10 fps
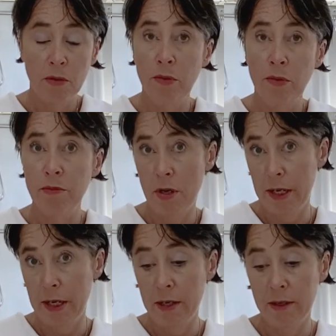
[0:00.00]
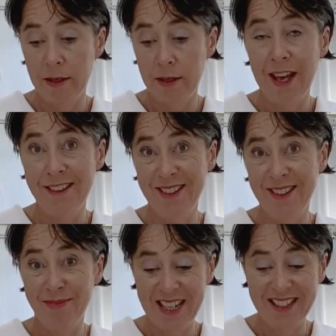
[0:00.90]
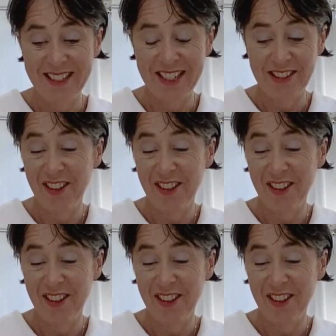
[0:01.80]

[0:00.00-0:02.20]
with my Casein plastic?